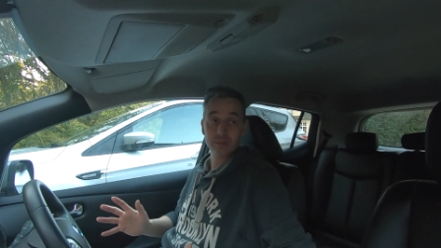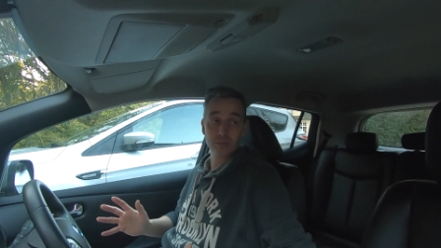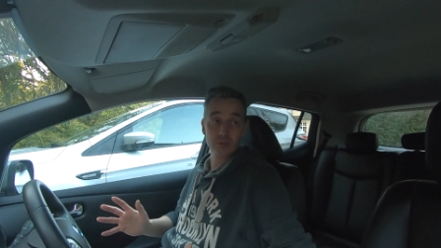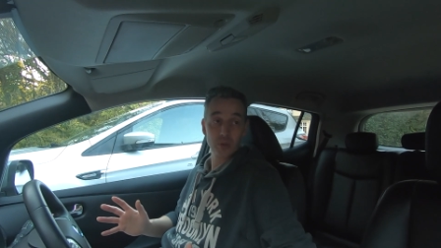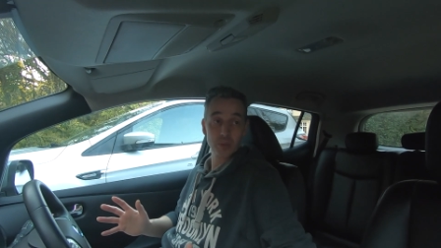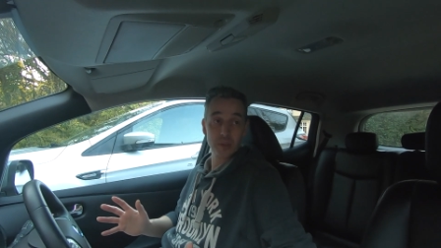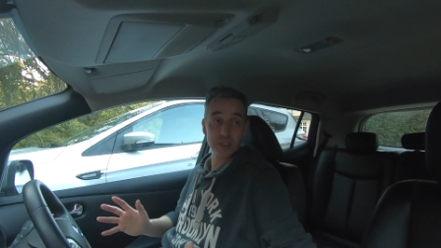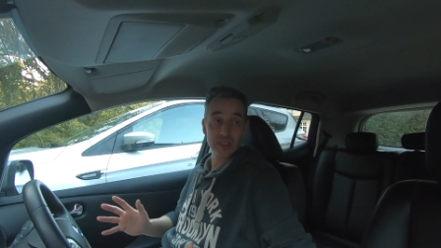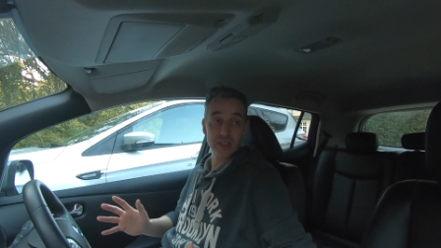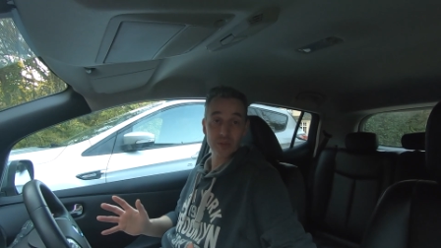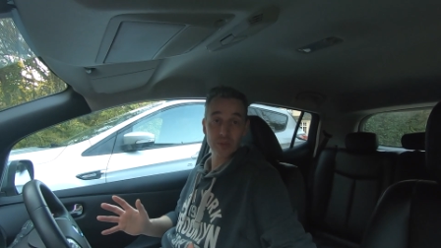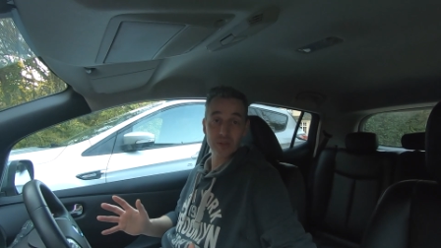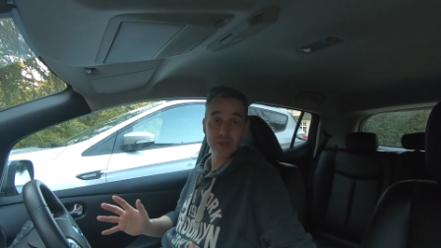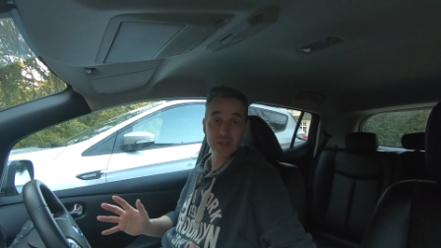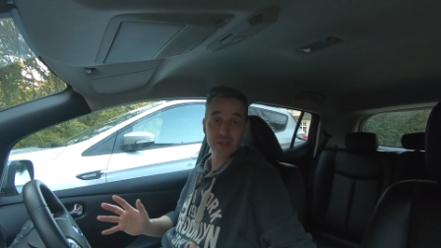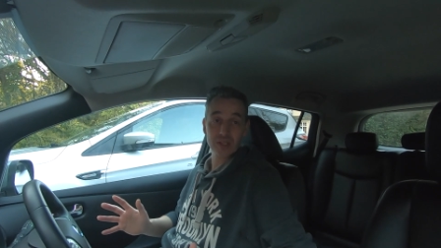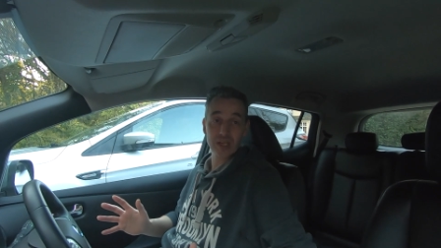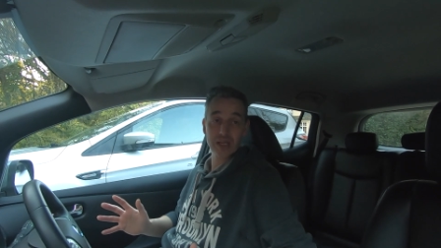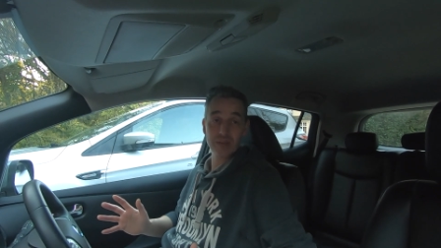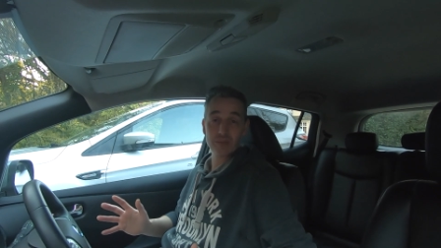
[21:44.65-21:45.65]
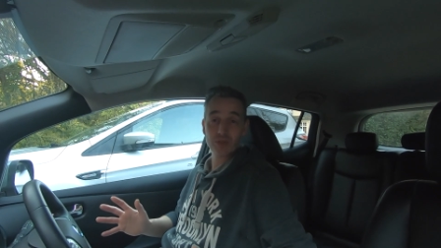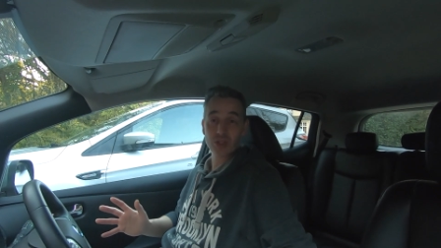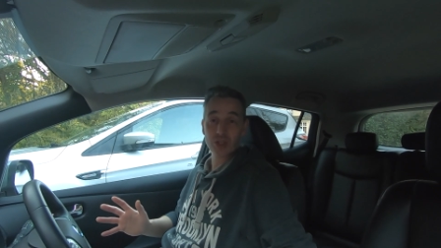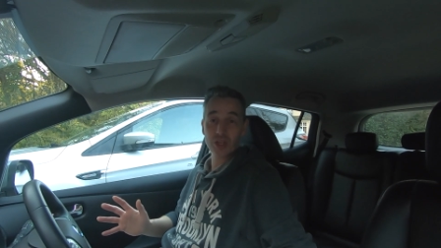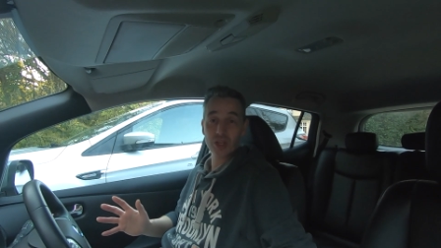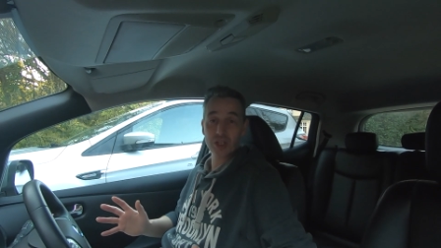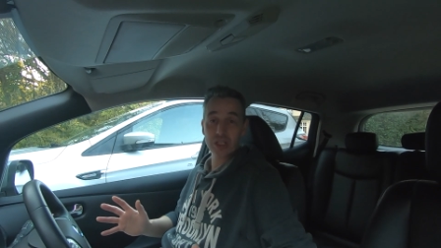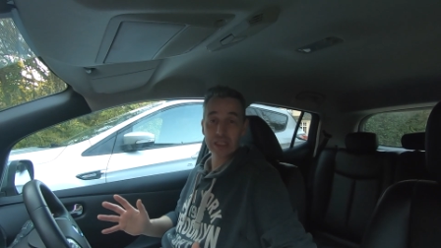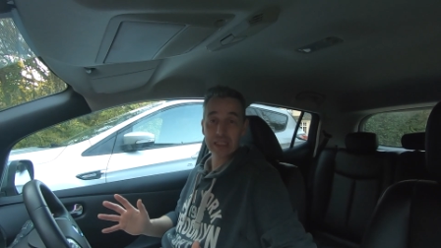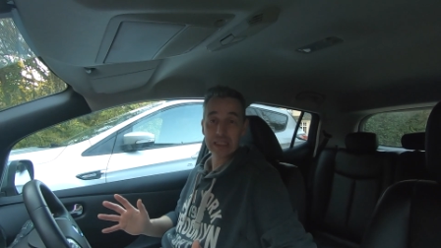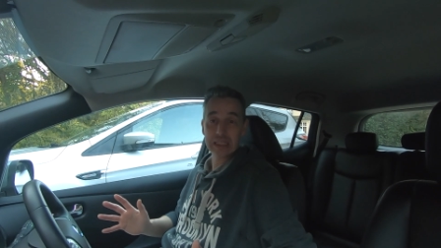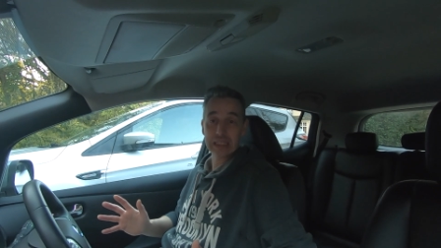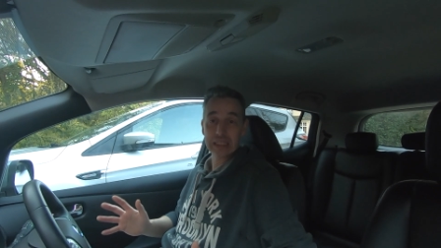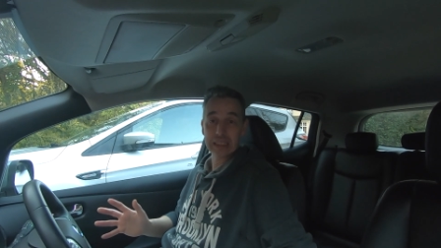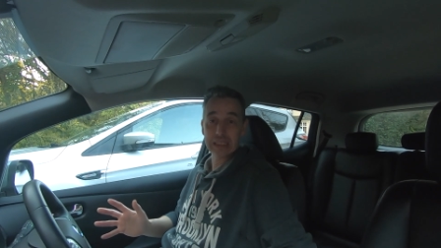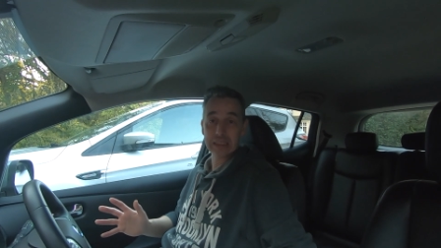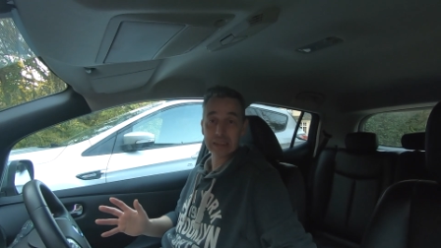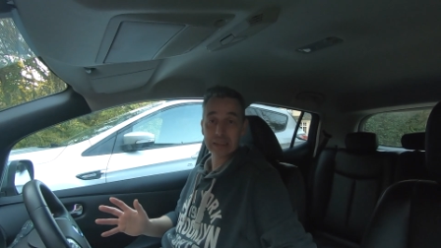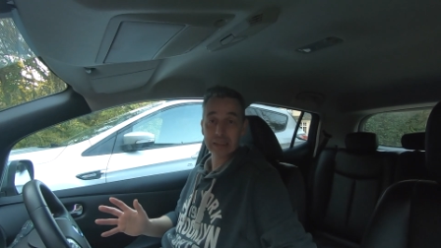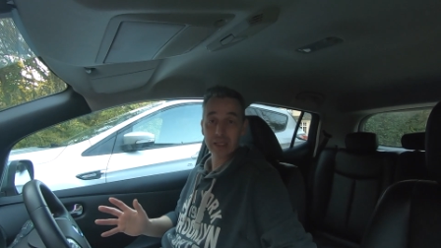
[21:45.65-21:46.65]
Probably doing the same journey
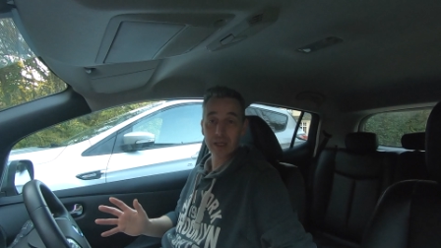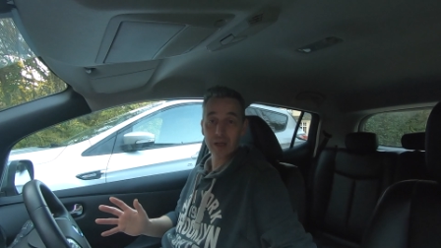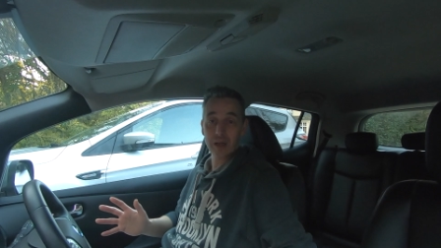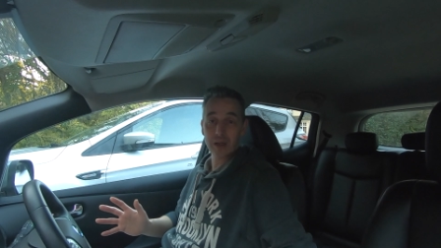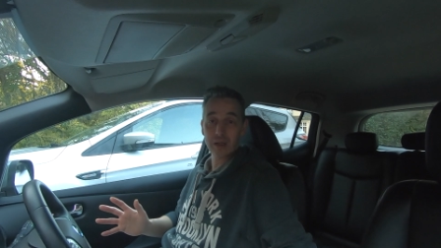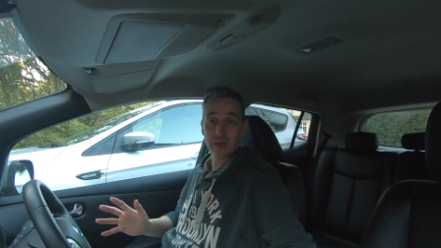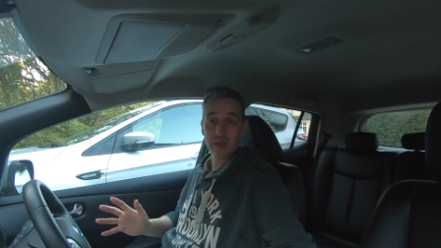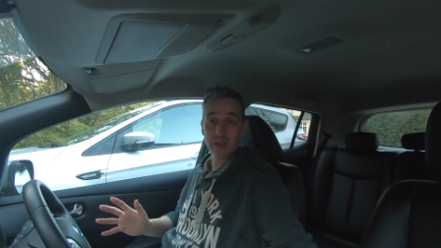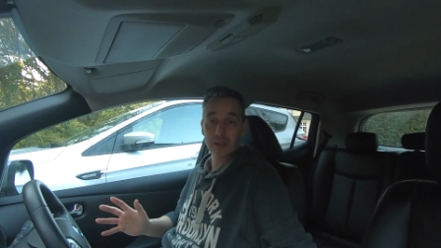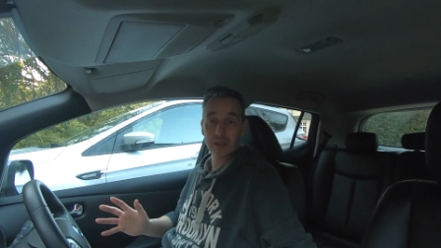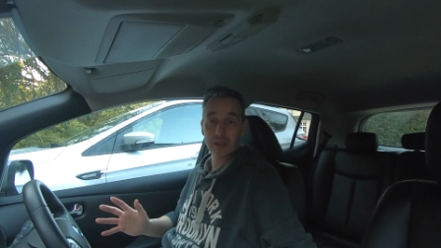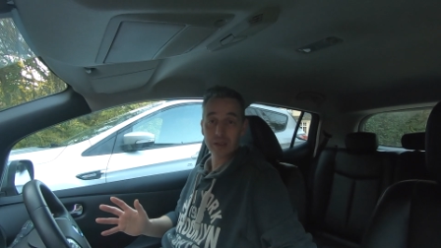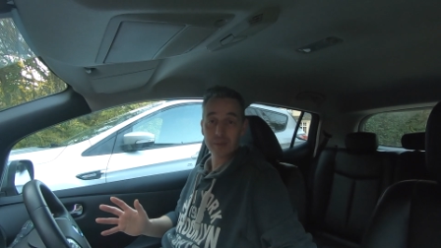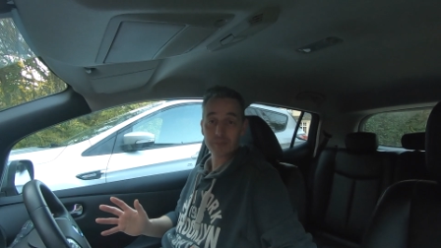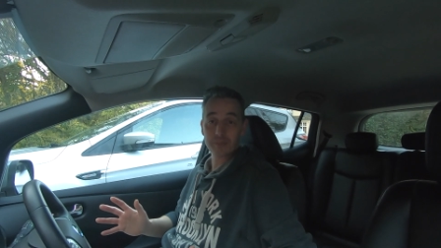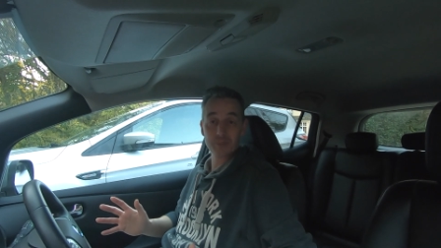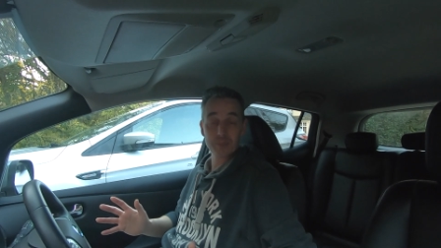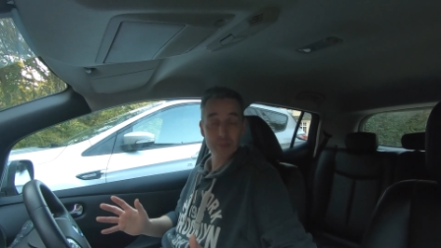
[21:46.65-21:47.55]
in our